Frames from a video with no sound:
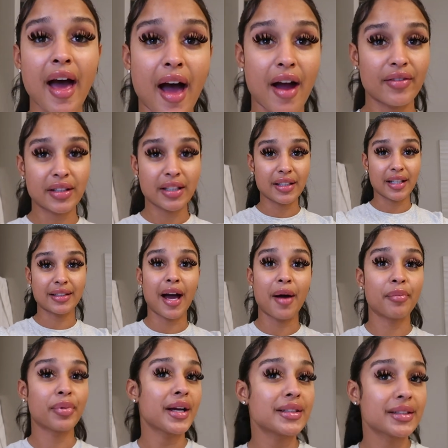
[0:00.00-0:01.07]
everything like
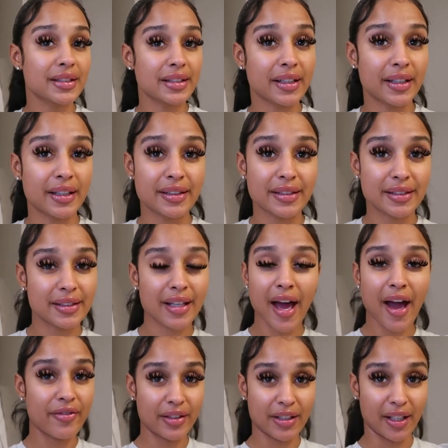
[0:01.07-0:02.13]
that, bracelets,
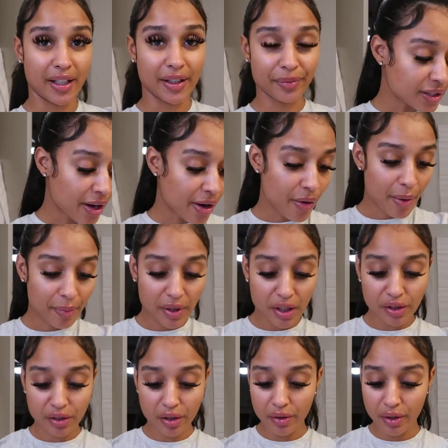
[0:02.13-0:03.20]
everything though, I'm gonna
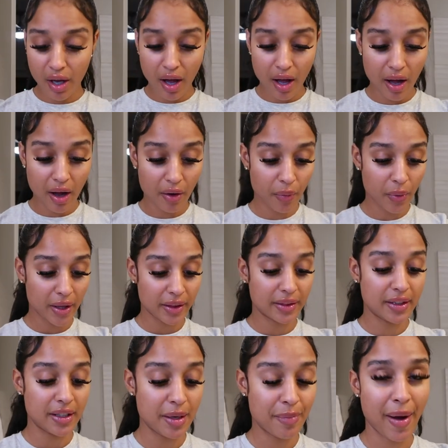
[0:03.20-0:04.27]
show y'all what
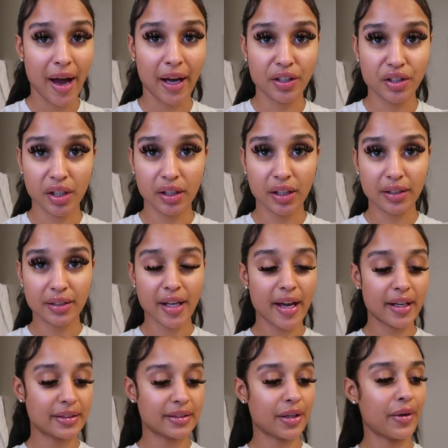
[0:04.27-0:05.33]
the packaging looks
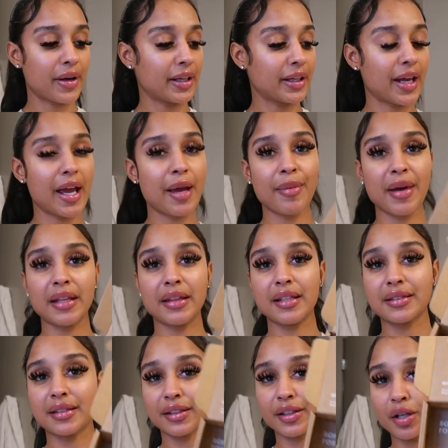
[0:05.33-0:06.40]
like. So it came in
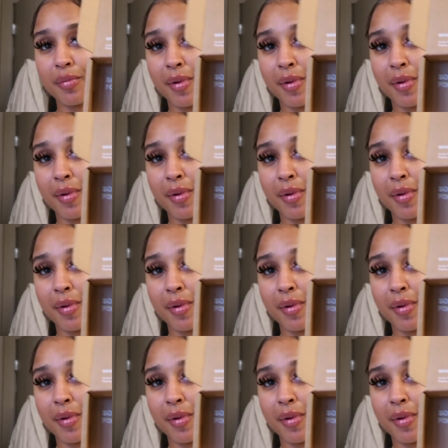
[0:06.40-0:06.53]
this little